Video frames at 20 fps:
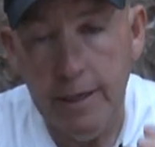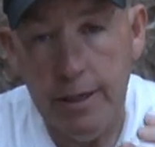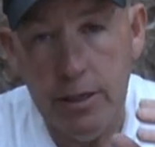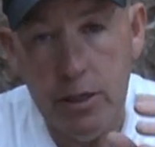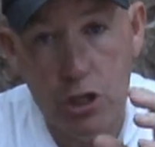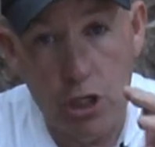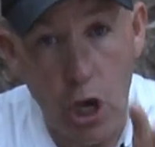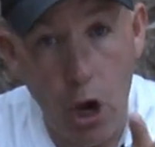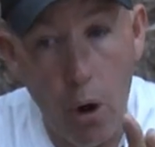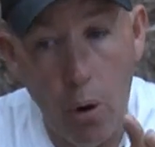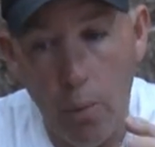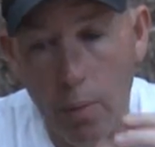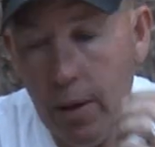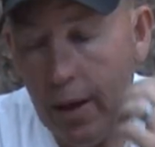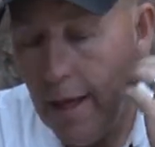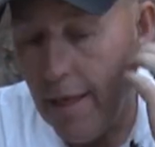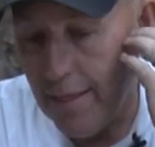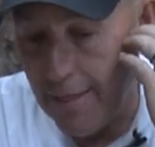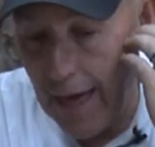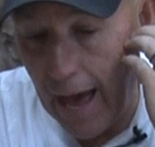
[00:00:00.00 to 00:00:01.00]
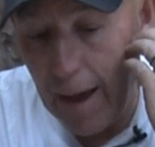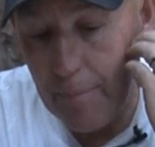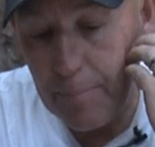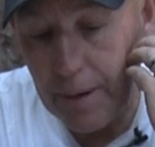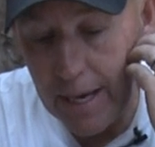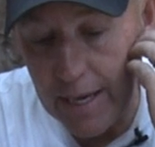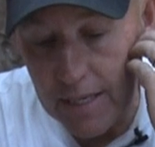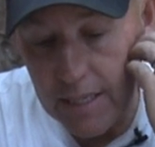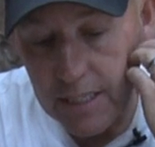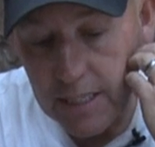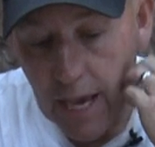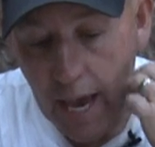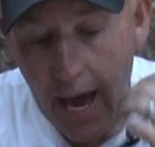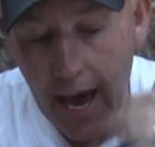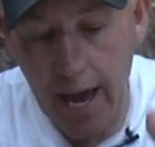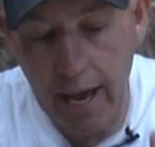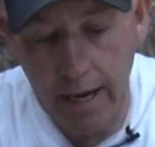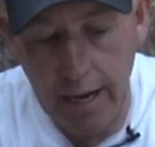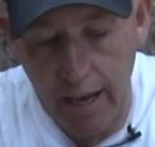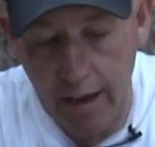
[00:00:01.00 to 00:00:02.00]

So that being said,